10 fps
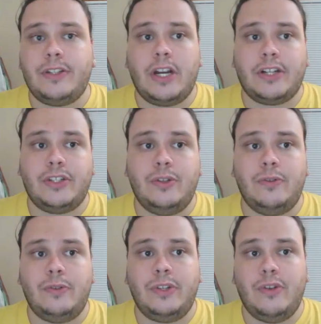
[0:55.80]
one I'm going to talk
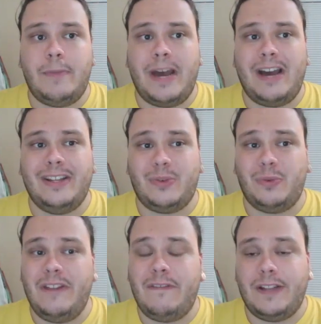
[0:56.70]
to you about
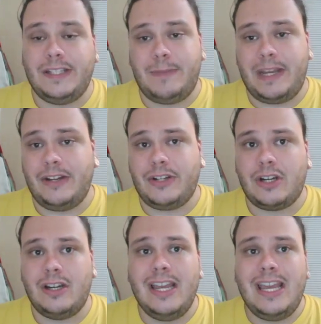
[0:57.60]
is Refunds
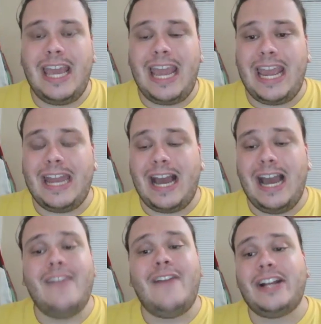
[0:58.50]
Manager, and
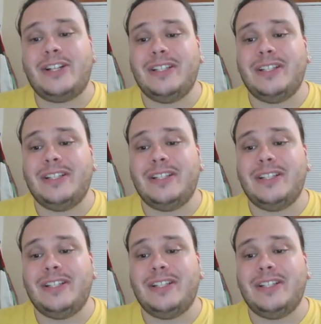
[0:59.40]
I have